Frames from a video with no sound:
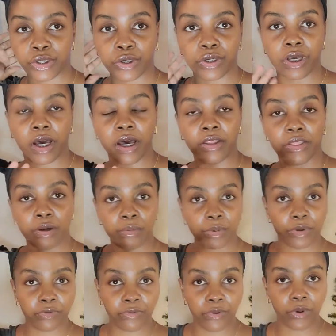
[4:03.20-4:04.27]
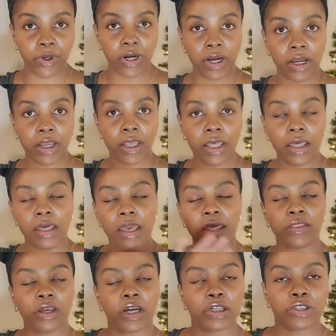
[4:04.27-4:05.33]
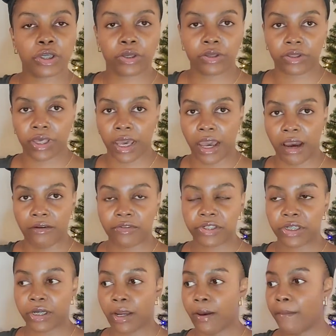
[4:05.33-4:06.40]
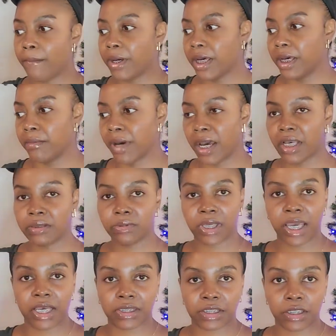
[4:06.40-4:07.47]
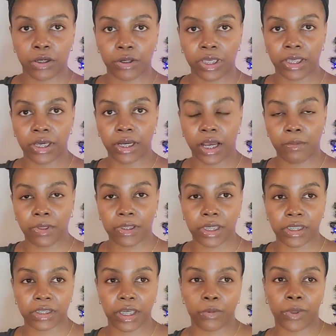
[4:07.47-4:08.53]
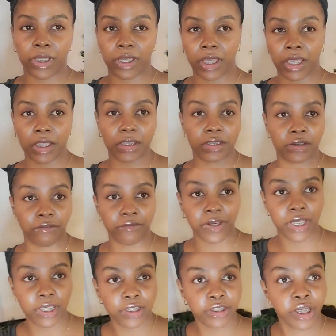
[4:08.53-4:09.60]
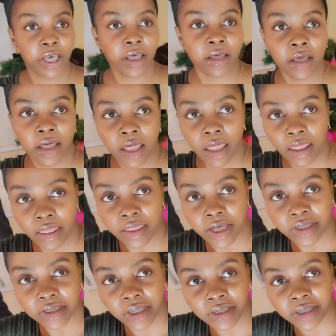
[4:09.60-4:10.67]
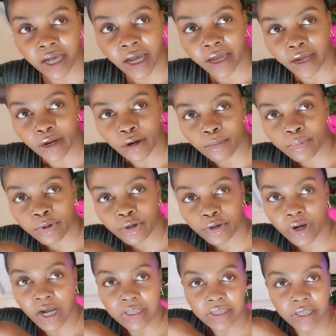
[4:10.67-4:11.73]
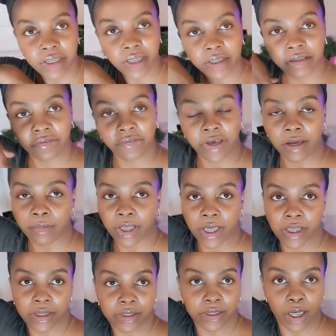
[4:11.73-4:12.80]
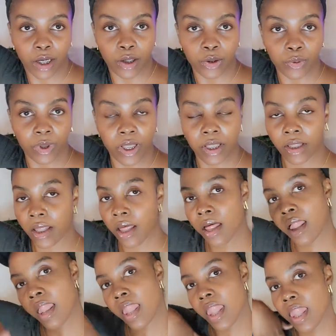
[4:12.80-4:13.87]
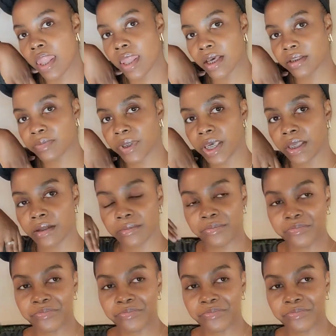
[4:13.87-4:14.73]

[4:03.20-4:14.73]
show y'all the before and then I'll show you the after. But my husband has to go get a couple of things that we need to finish this entire project as a family. So let's begin.